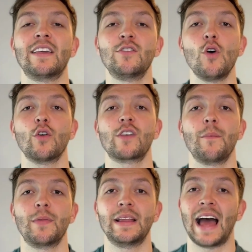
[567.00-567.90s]
is not
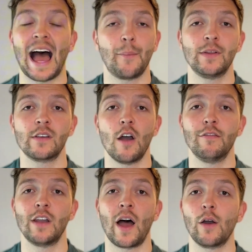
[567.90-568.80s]
something that happens
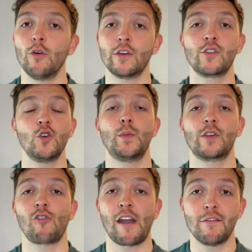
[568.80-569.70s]
overnight or is super
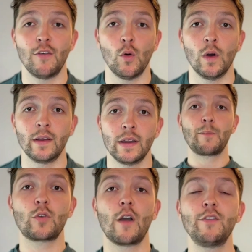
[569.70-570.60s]
straightforward.
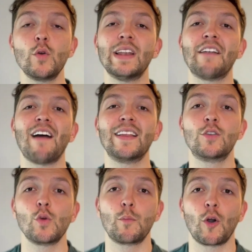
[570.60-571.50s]
So if you can add value
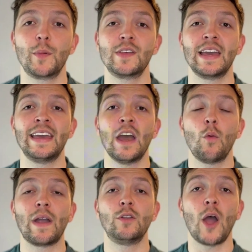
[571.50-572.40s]
to a property
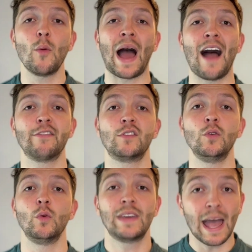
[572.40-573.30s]
where you don't have
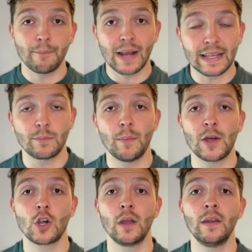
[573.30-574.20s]
to get planning
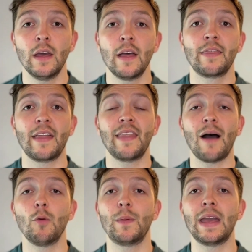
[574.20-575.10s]
permission, then that
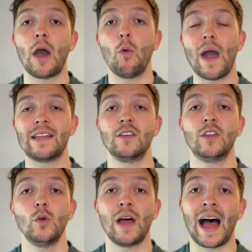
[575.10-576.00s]
will be a way to
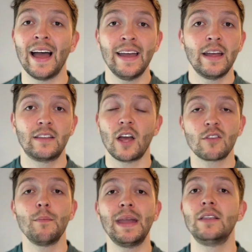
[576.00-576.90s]
do that.
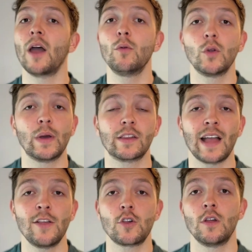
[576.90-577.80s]
Doesn't mean don't do
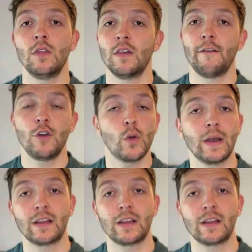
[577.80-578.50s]
extensions. If you can